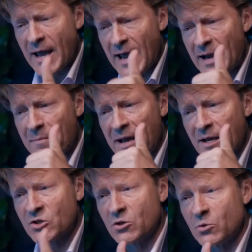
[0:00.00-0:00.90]
in making
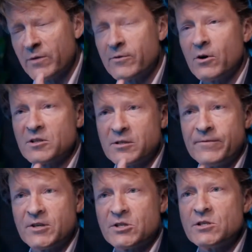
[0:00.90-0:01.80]
sure we've got
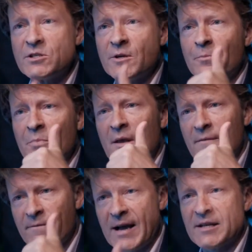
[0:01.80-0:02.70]
sufficient
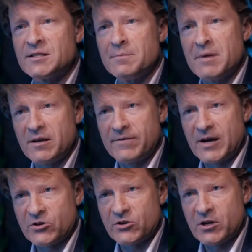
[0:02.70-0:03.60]
vaccine
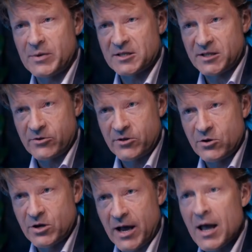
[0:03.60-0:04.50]
manufacturing capacity here in the
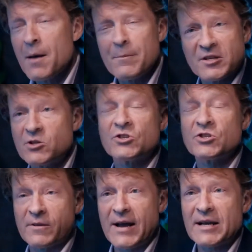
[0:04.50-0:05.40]
UK. But it's not just the
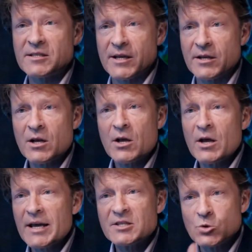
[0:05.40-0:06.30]
vaccine,
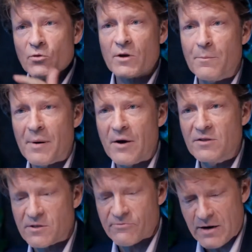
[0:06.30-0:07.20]
it's all the components
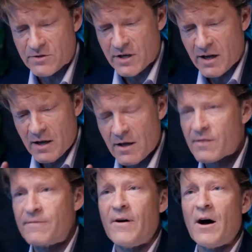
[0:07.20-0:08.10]
around it, the
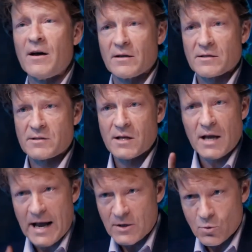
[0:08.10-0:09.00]
vials,
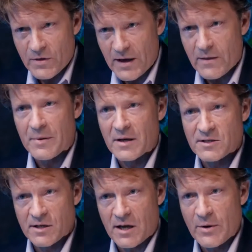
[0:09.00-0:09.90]
and all the other bits that go